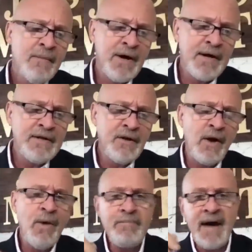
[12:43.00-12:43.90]
But, you know, I
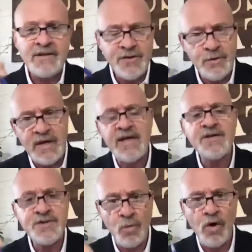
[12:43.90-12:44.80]
went back to
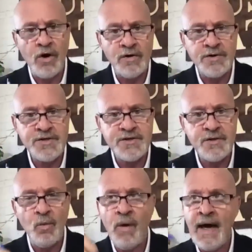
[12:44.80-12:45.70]
his words
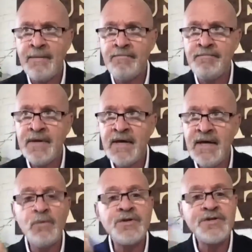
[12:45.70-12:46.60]
when he
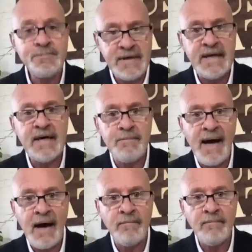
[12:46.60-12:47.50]
was speaking
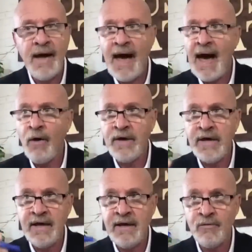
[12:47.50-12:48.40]
about how
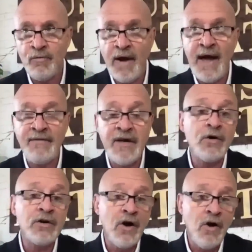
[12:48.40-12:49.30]
he ran the
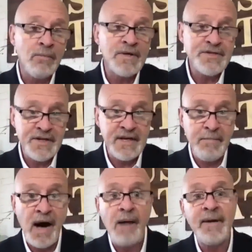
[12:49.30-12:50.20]
Oklahoma City
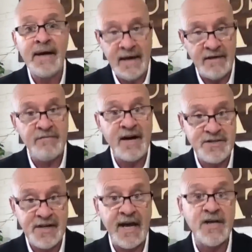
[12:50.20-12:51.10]
bombing
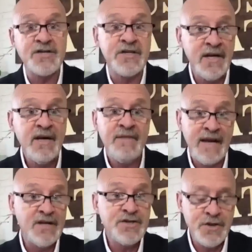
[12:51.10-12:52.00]
investigation that
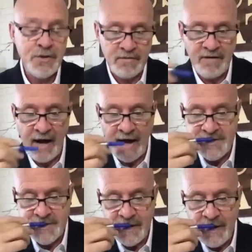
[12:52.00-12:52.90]
he supervised.